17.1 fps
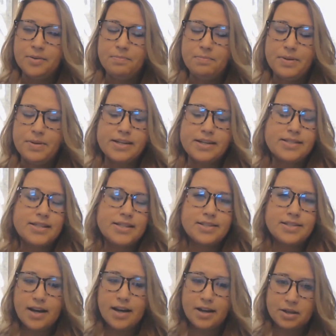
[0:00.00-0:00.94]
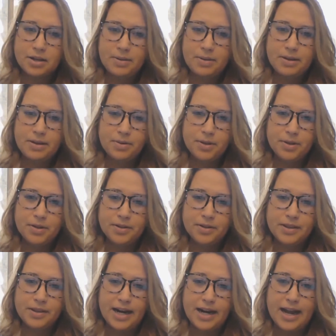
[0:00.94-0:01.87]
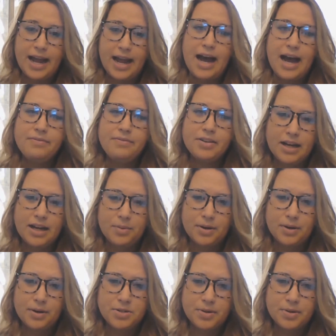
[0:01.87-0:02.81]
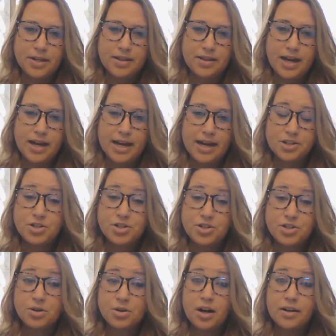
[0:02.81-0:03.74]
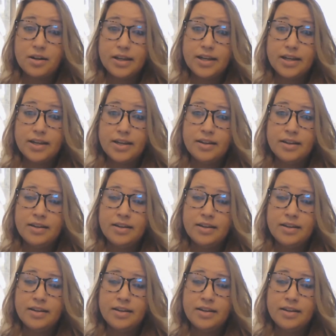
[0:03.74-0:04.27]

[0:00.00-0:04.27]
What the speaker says: because there's other people that I haven't networked with as strongly